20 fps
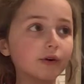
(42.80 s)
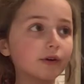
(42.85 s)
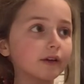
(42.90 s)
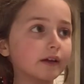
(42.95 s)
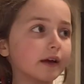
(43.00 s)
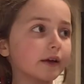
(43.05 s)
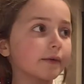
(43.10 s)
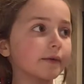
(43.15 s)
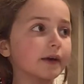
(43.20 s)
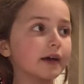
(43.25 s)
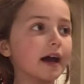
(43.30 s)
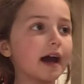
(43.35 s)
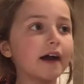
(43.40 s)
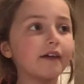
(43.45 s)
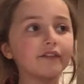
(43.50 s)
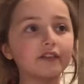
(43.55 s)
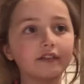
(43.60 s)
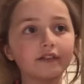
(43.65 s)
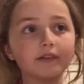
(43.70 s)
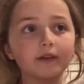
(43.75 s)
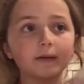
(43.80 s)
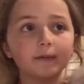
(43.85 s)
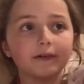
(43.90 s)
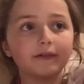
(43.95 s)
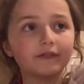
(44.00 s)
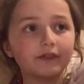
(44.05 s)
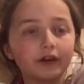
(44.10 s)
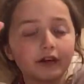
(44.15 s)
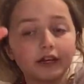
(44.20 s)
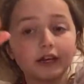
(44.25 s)
like we have in some
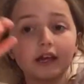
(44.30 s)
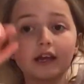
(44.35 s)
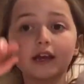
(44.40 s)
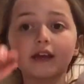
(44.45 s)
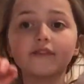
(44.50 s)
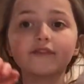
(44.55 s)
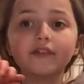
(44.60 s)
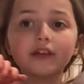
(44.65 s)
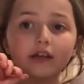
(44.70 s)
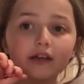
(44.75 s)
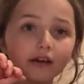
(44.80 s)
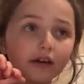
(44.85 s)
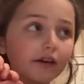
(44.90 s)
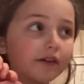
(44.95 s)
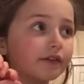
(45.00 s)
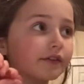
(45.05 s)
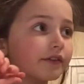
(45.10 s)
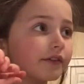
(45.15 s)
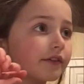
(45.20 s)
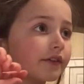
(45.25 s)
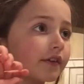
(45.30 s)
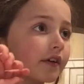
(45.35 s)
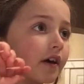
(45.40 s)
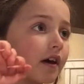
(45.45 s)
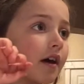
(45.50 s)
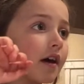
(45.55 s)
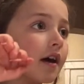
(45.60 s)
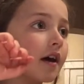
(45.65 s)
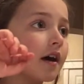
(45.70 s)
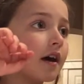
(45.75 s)
of our cake videos.
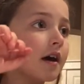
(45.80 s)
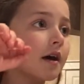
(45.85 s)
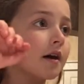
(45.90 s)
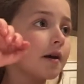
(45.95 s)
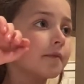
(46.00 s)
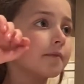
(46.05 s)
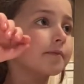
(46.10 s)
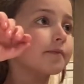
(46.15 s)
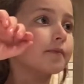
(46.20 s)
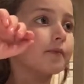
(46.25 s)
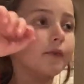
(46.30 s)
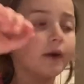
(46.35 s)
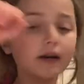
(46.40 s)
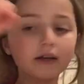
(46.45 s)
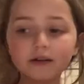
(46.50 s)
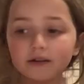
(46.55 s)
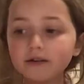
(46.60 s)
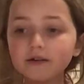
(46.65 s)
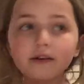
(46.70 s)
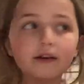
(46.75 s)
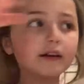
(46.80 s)
What you are